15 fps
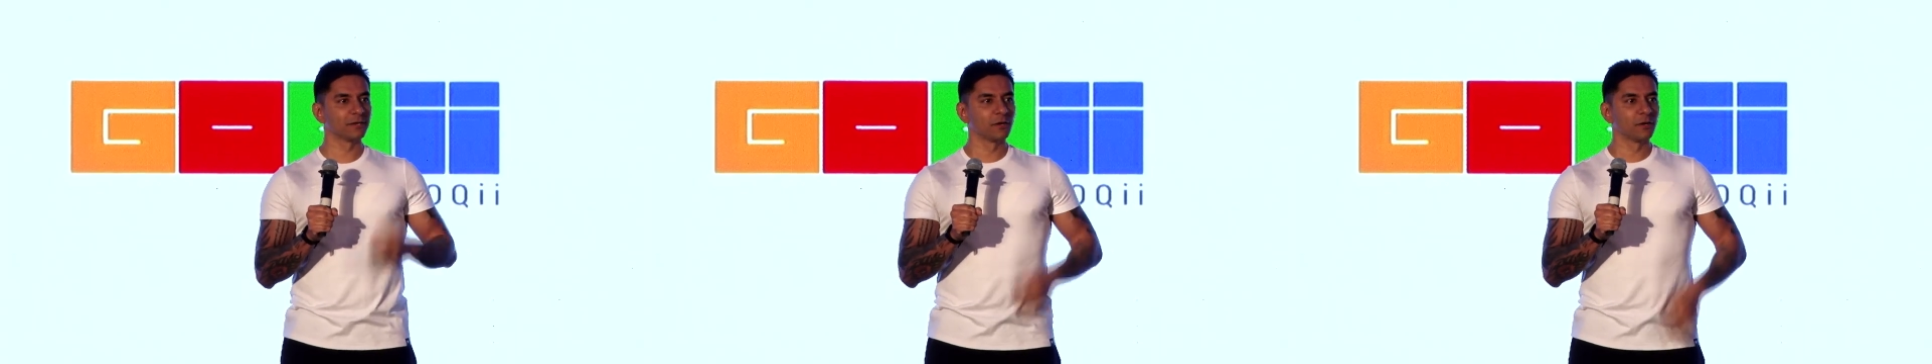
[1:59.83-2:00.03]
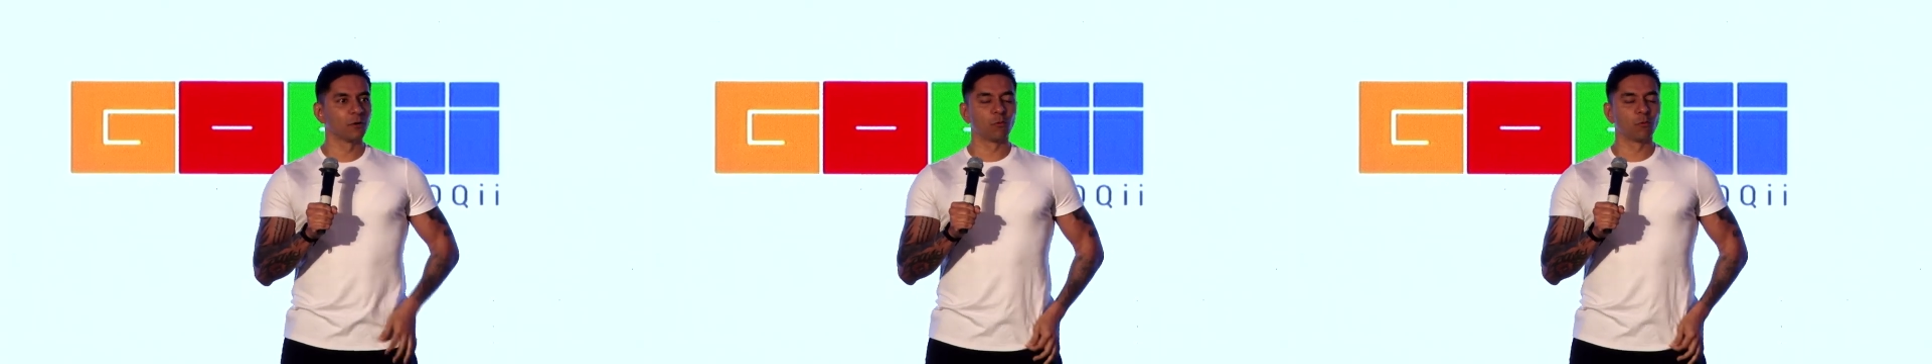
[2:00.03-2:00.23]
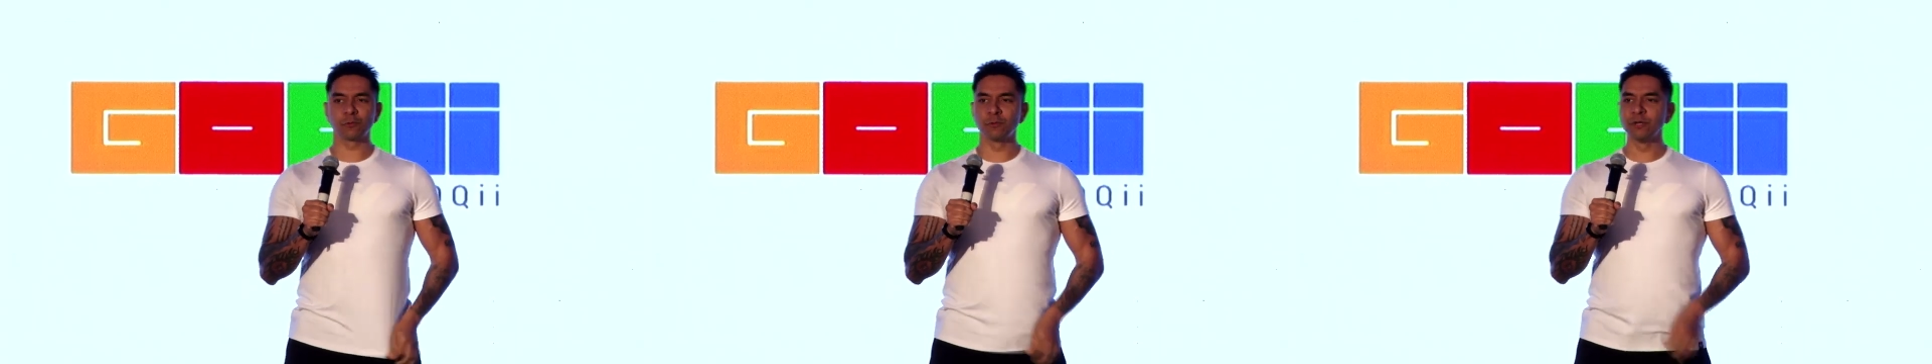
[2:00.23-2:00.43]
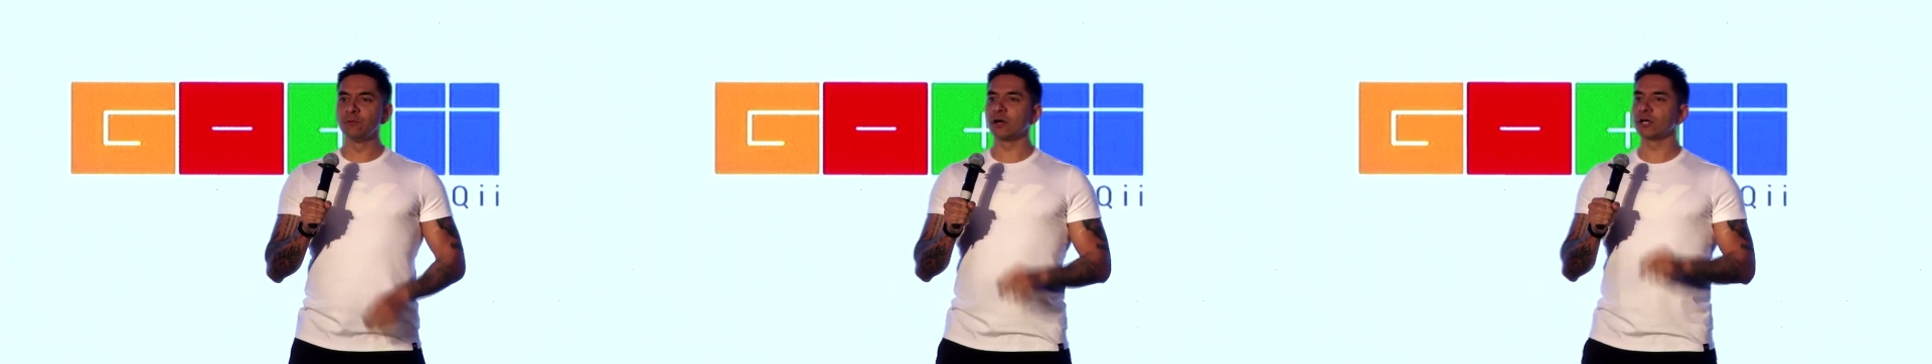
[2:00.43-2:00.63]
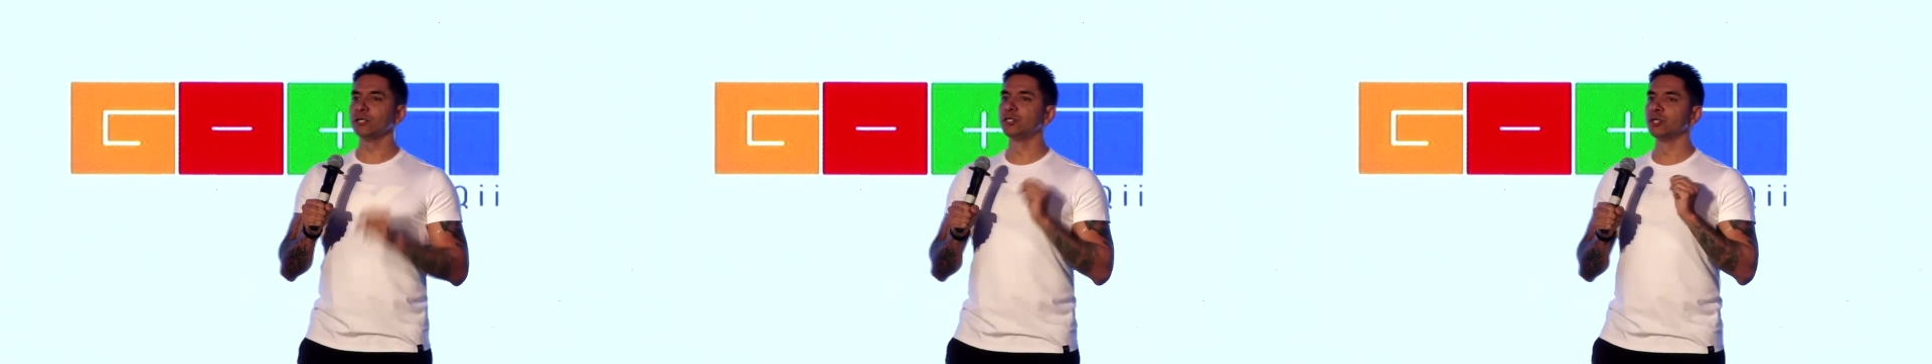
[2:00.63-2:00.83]
what we want
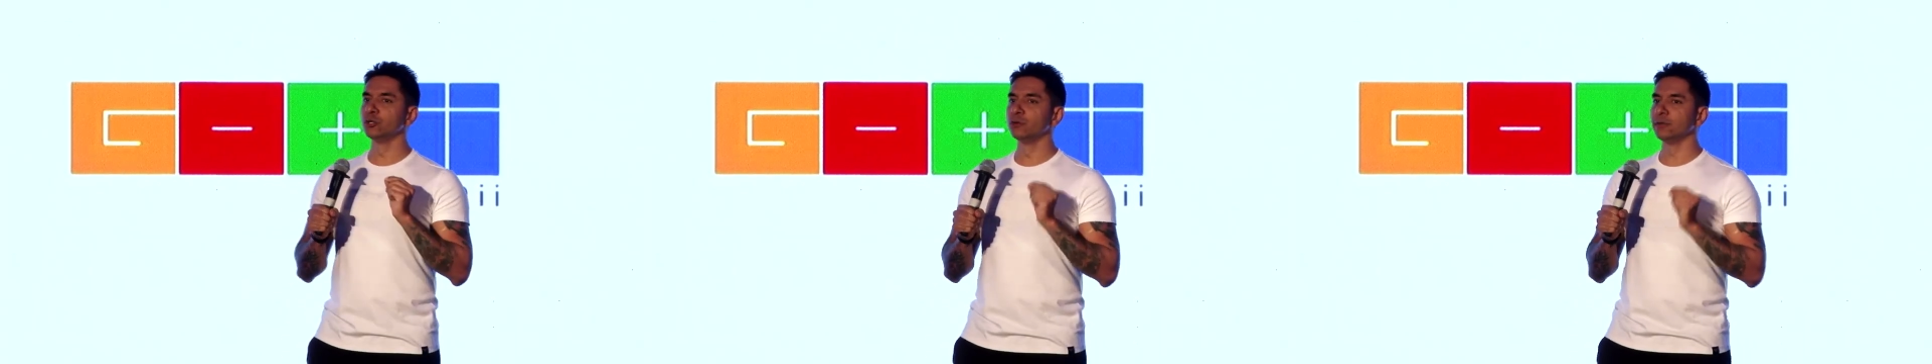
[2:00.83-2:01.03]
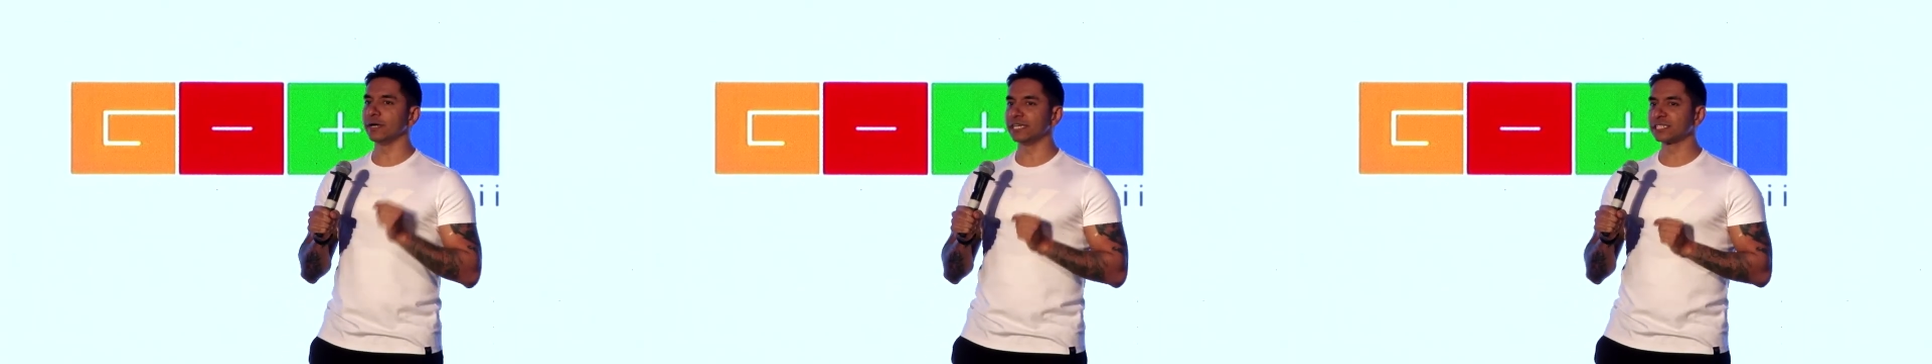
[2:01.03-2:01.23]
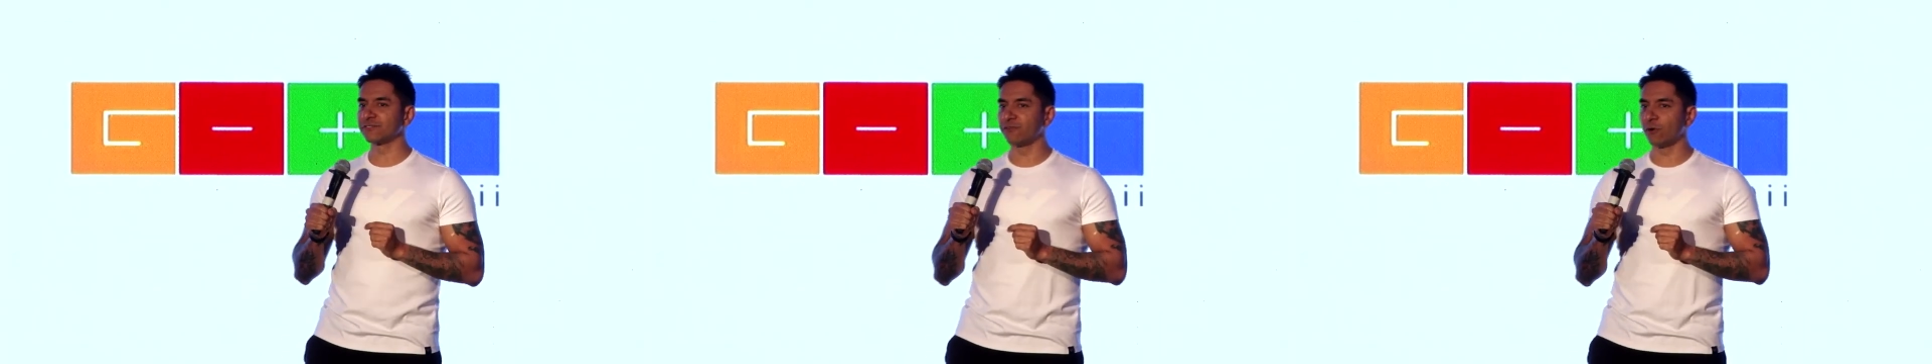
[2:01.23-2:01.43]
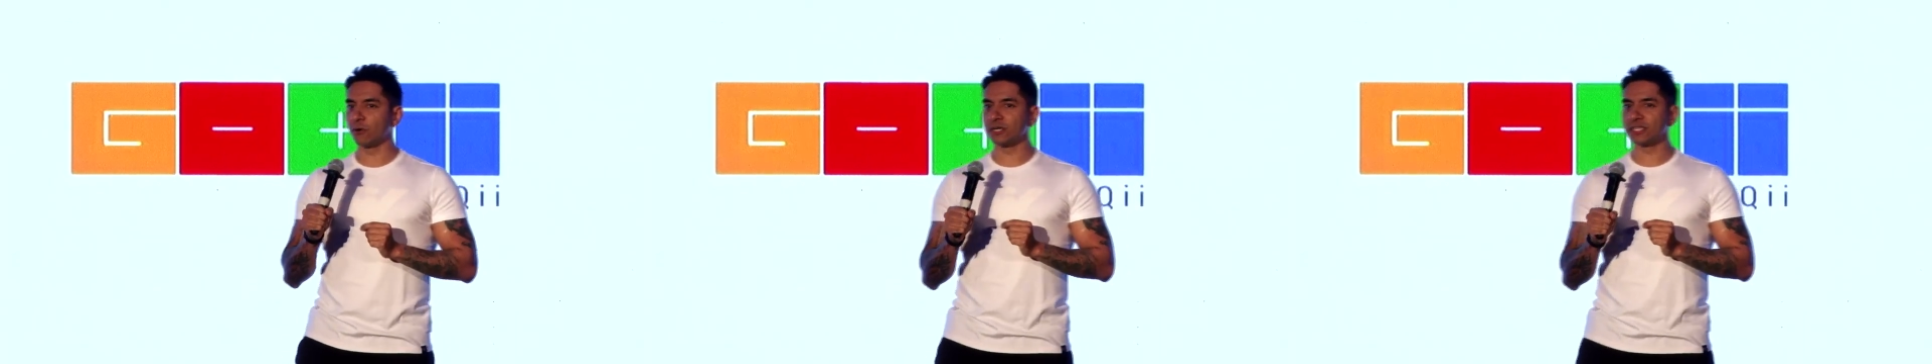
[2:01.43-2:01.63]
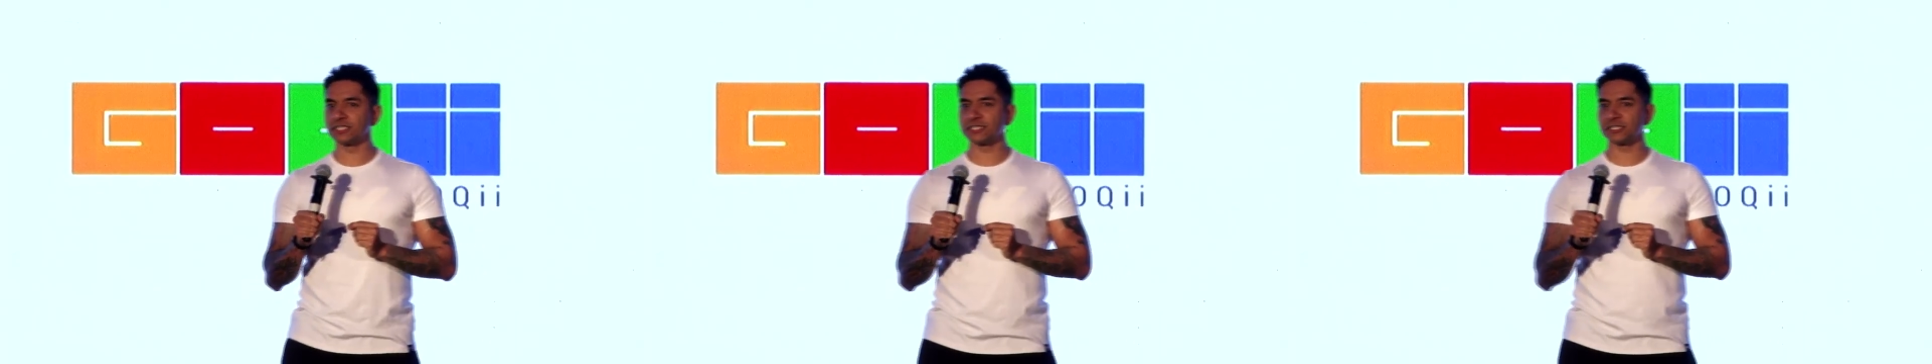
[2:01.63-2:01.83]
to do is
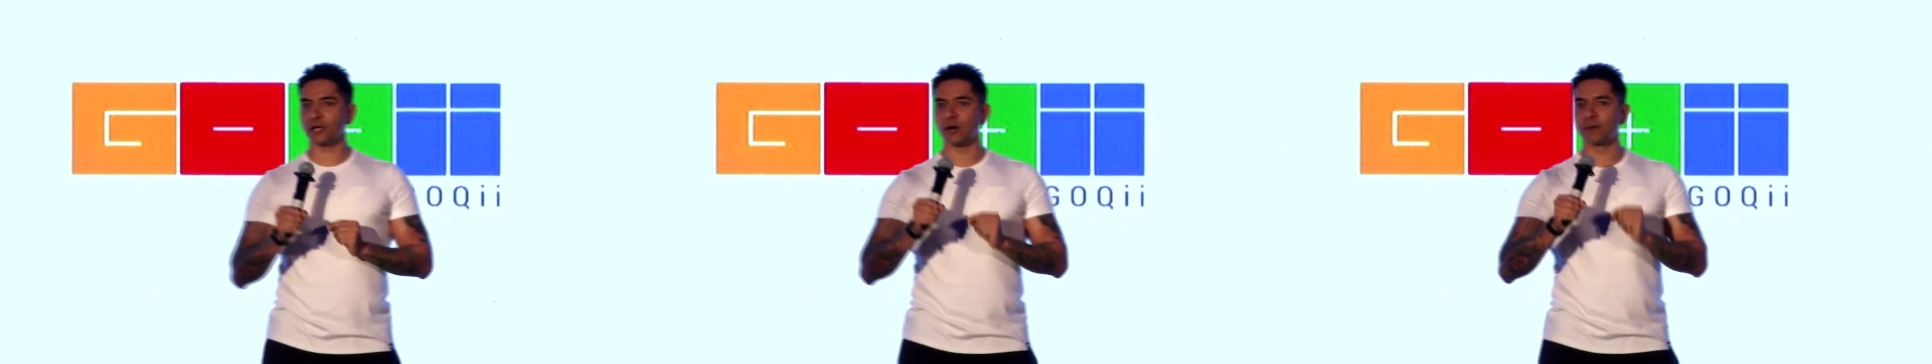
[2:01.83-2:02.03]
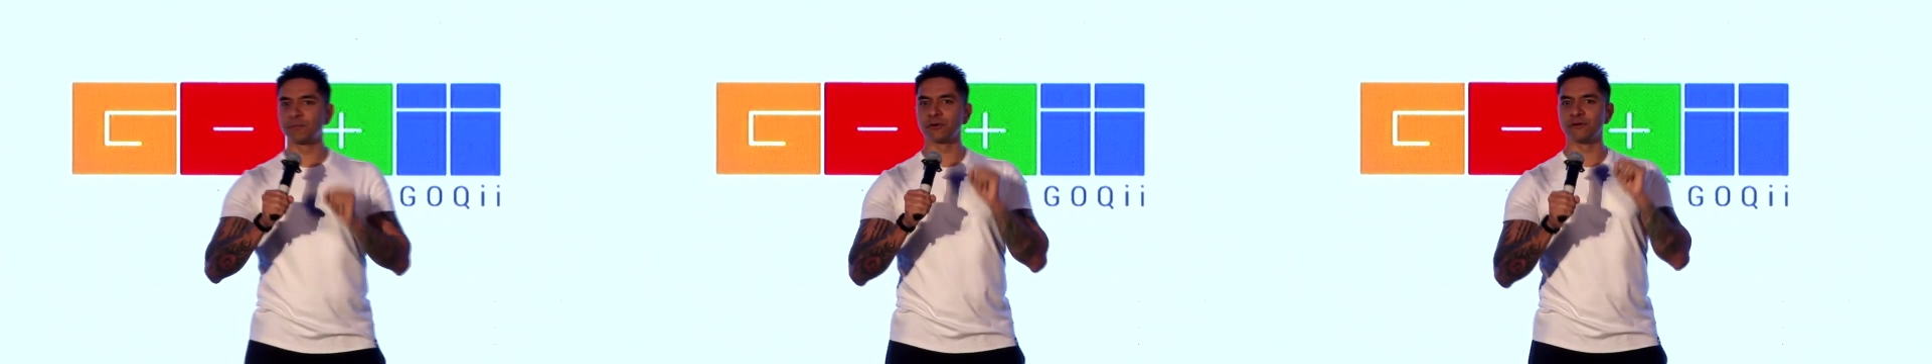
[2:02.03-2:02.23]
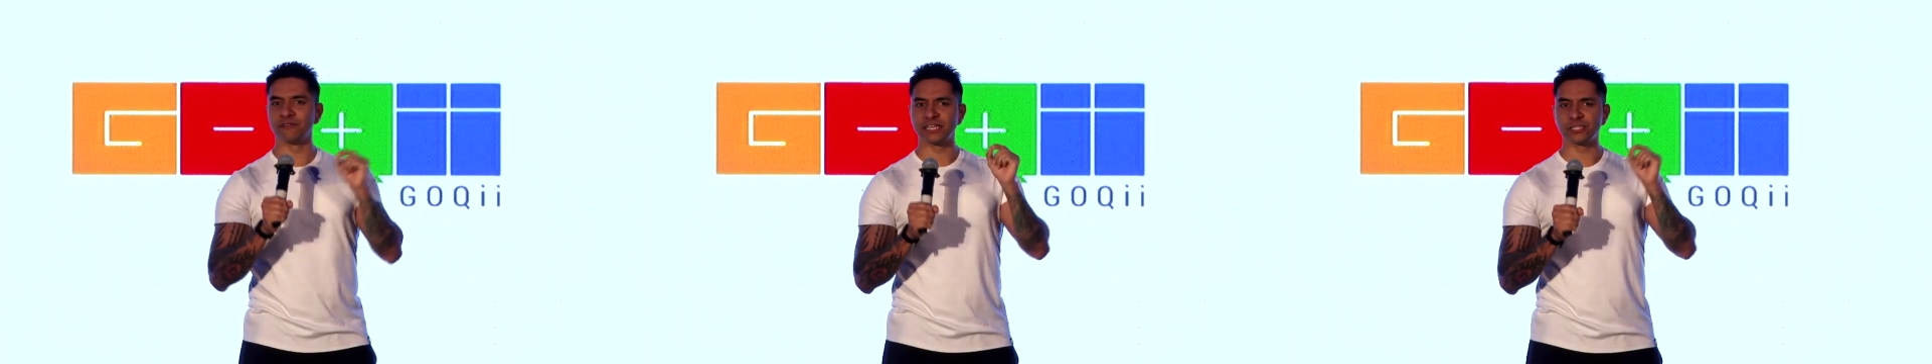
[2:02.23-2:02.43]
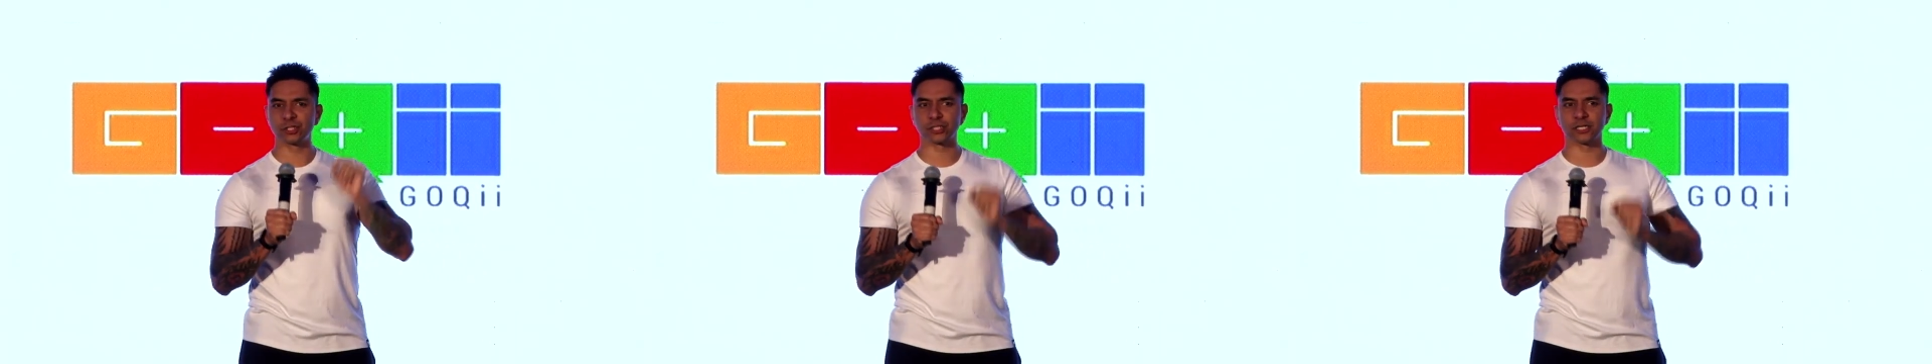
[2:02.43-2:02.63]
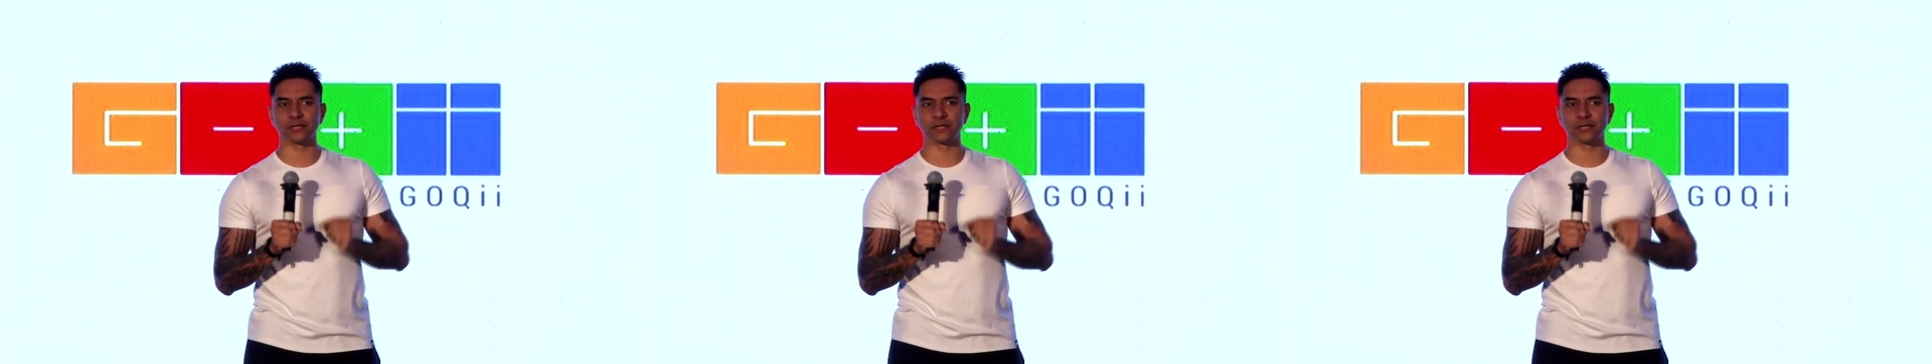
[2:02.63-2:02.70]
focus on prevention.